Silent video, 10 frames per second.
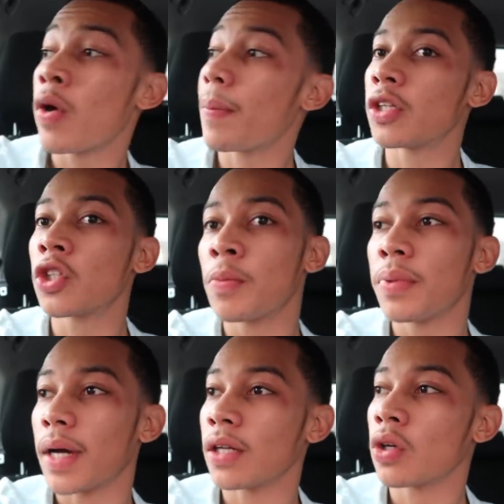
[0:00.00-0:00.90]
Quit my job
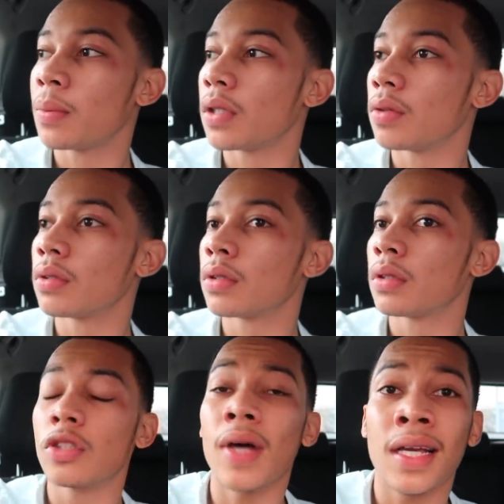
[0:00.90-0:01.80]
at Domino's
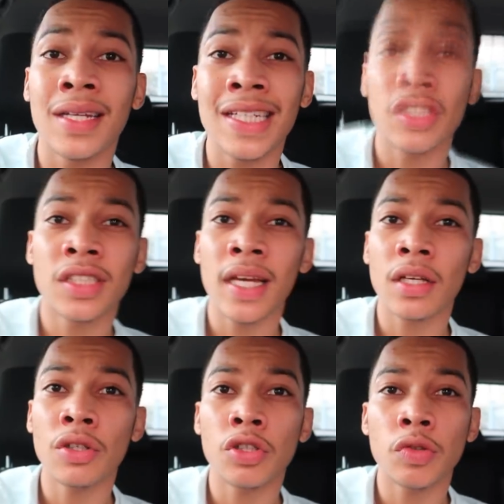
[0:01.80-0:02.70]
so I can literally take
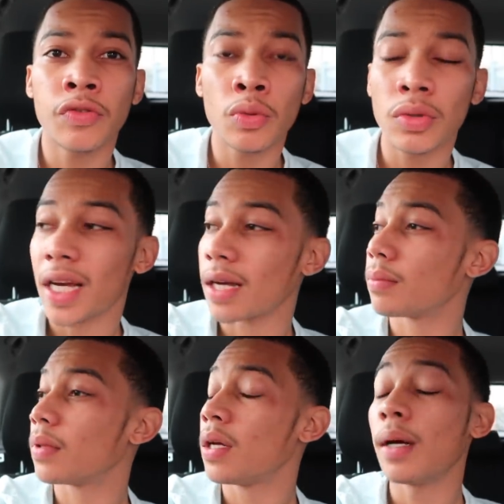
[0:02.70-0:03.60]
YouTube full
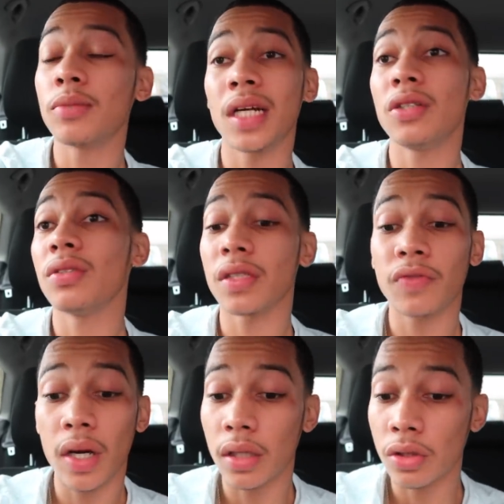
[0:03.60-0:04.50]
time. I'm trying to do this
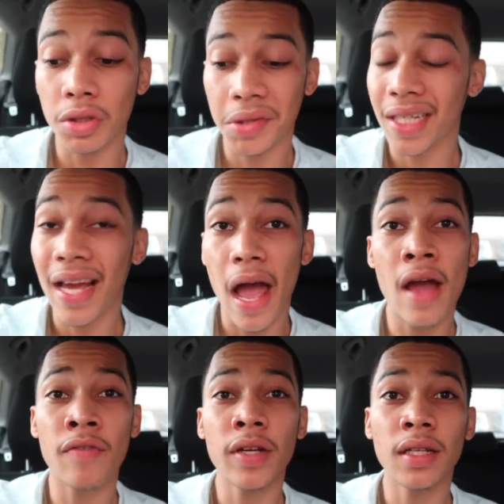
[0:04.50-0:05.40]
fucking YouTube thing
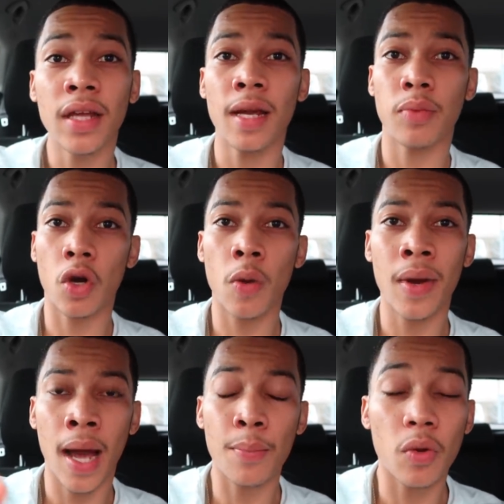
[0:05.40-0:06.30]
every day, bro. I got my
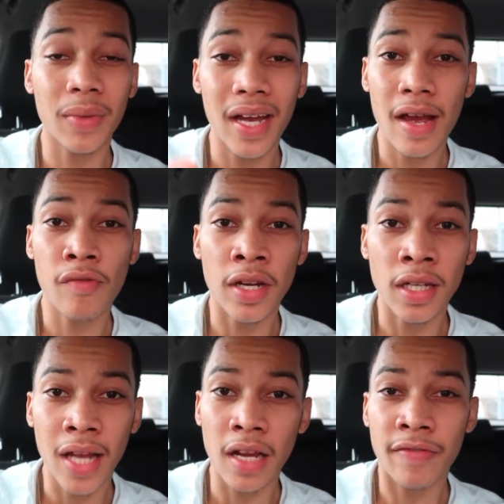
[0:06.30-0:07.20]
camera on me every
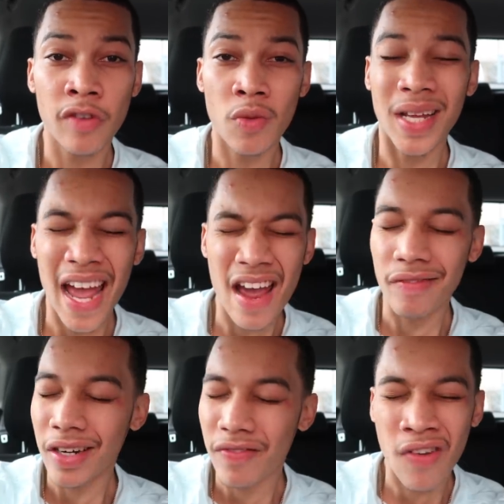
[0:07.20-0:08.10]
day, filming
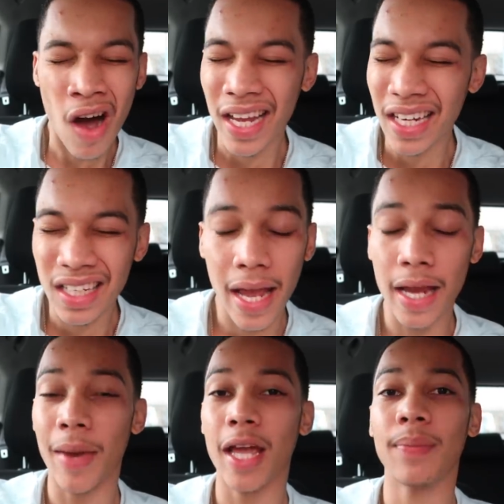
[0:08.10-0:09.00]
every fucking
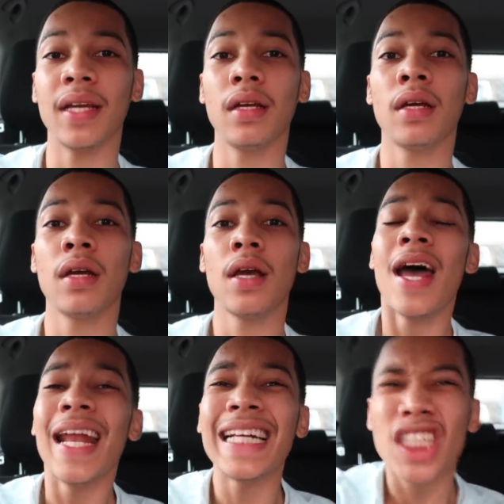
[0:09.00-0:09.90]
day, baby.
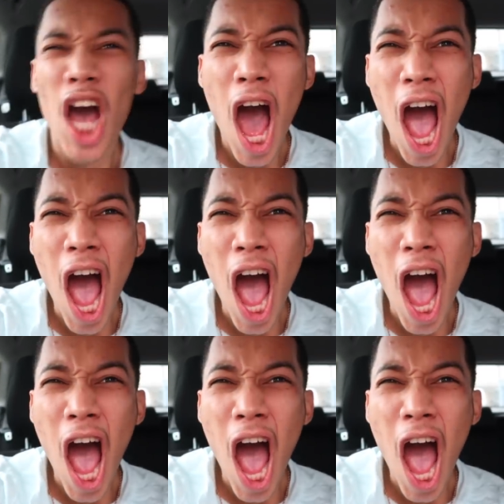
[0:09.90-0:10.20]
Let's go!